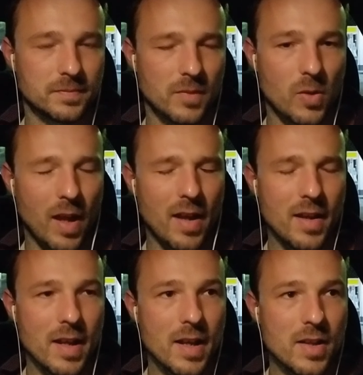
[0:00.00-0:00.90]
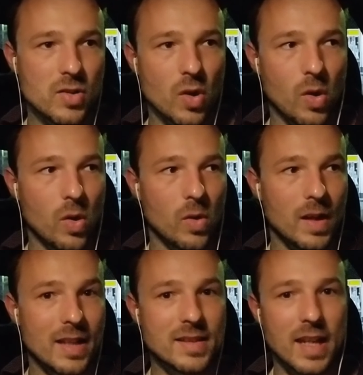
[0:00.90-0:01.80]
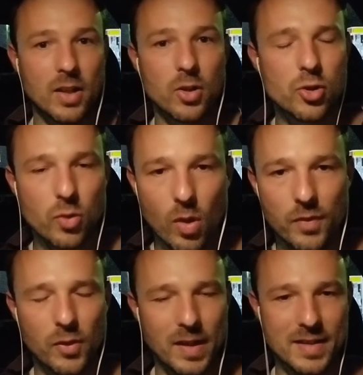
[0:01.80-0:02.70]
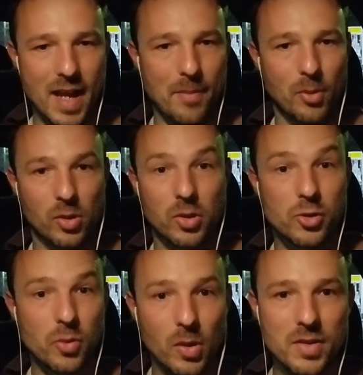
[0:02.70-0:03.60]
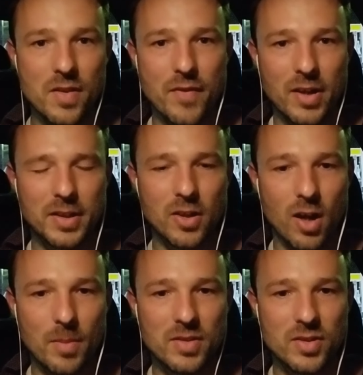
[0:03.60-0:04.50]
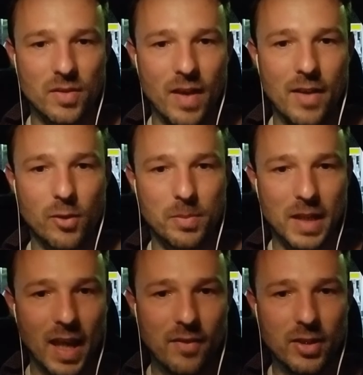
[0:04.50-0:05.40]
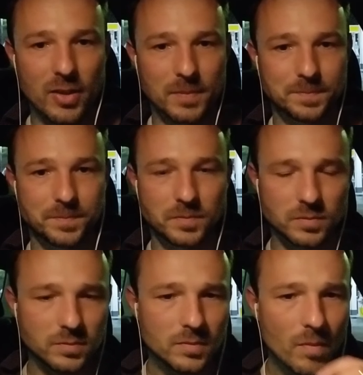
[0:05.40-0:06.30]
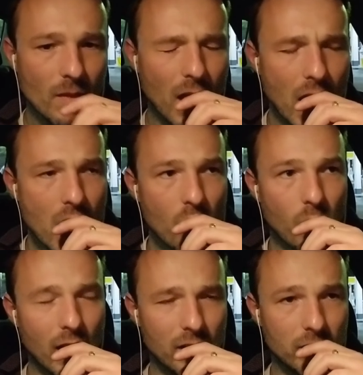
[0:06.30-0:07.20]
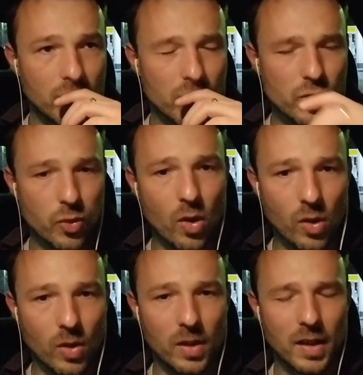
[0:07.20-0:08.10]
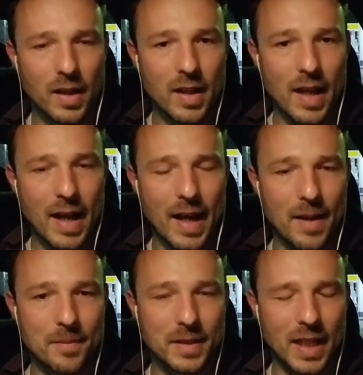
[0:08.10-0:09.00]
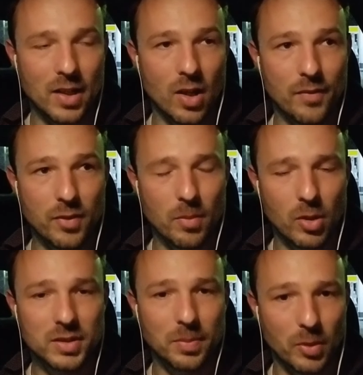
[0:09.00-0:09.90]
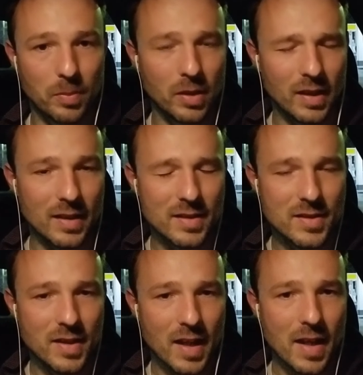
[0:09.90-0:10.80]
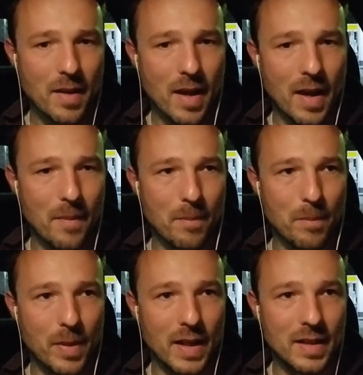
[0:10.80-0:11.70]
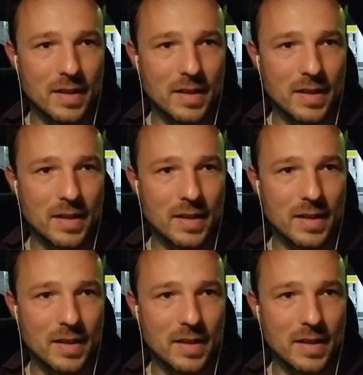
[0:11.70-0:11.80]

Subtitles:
Okay? So let's say control, for example. Control is a very common survival behavior. Well, control can come from multiple bullets, but